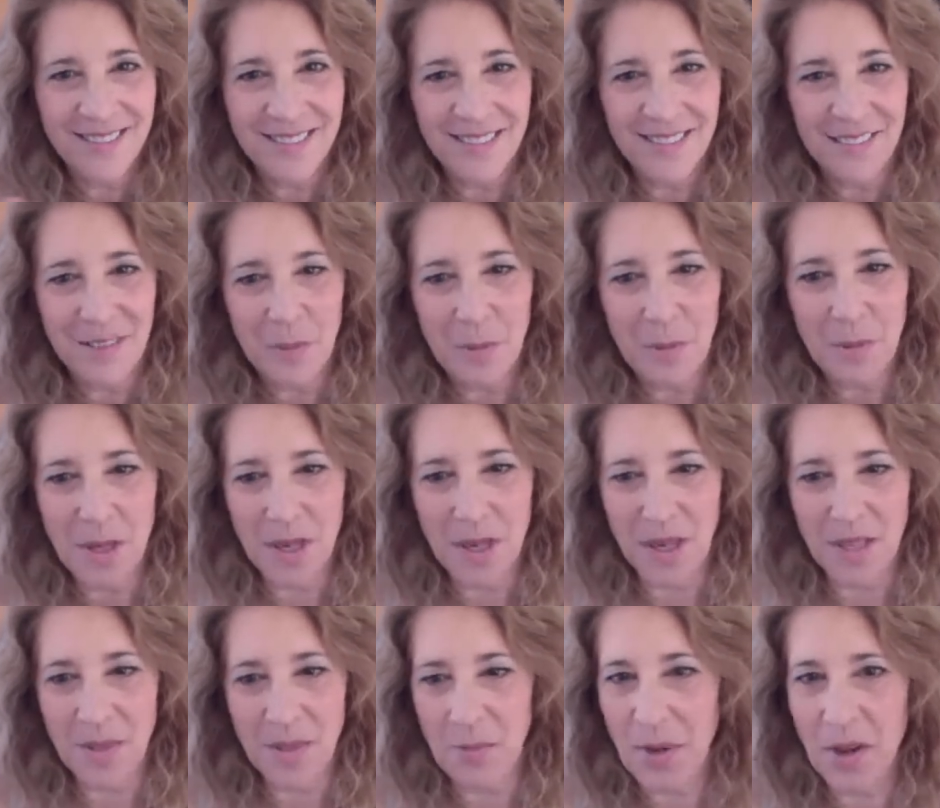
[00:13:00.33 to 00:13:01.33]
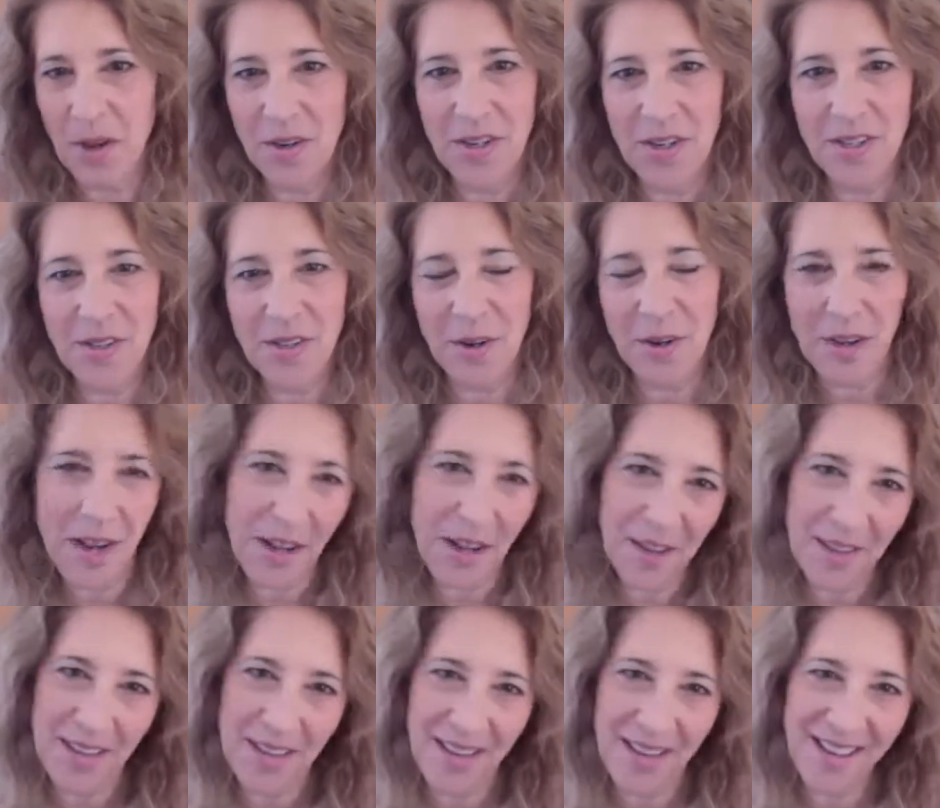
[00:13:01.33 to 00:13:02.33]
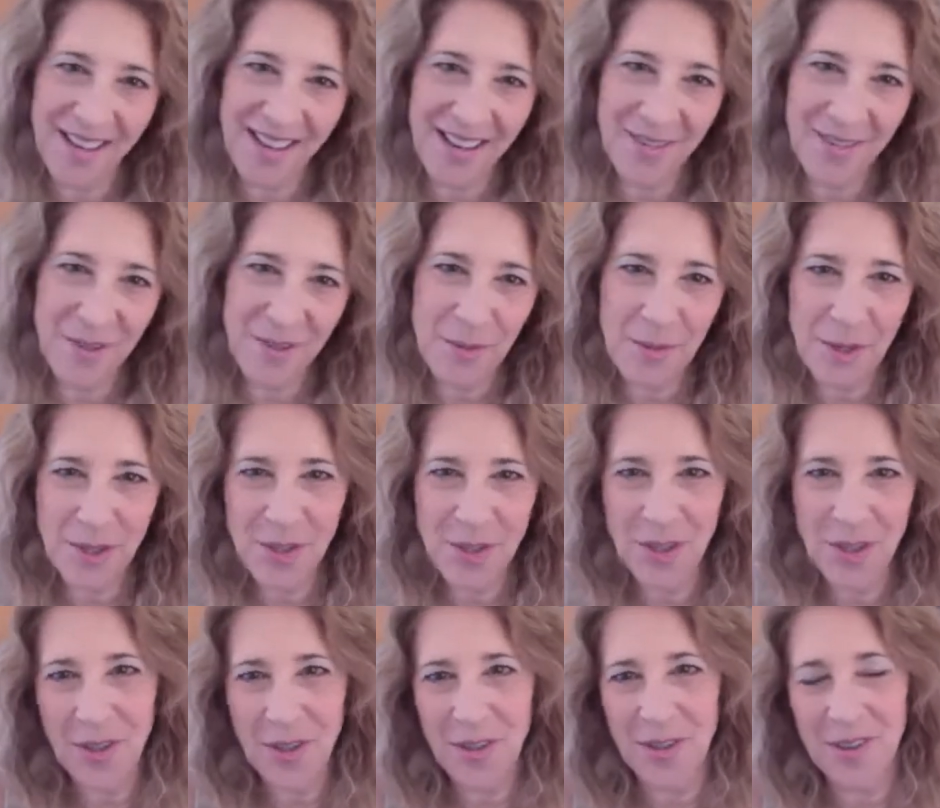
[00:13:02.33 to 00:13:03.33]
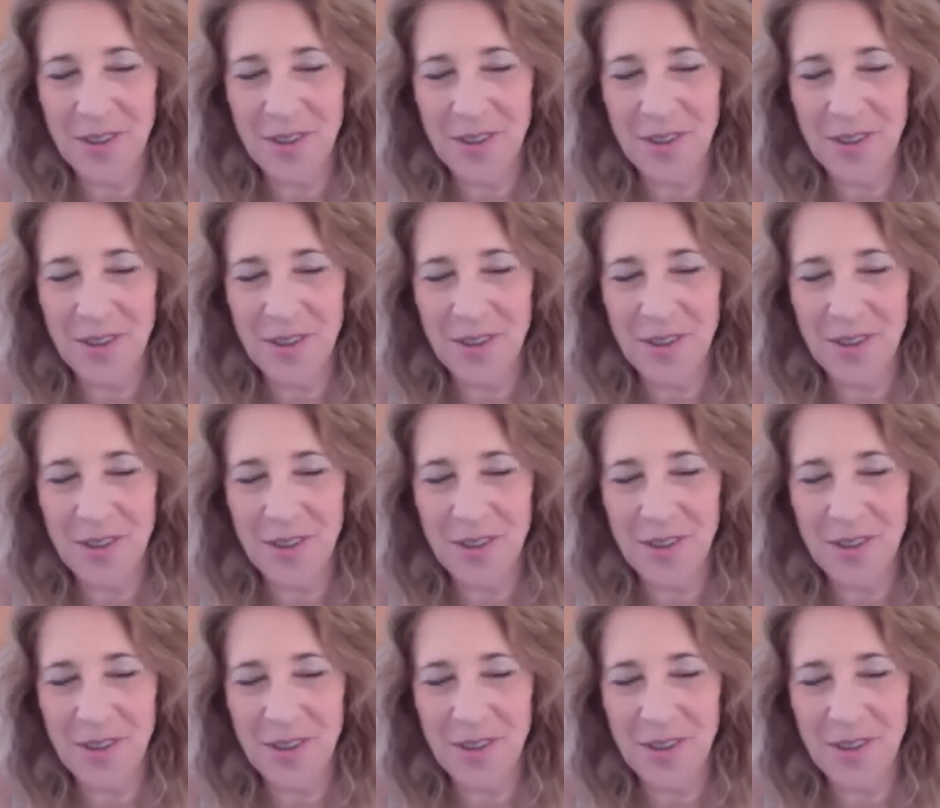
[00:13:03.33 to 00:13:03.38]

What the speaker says: Because brownies aren't healthy. They have too much sugar.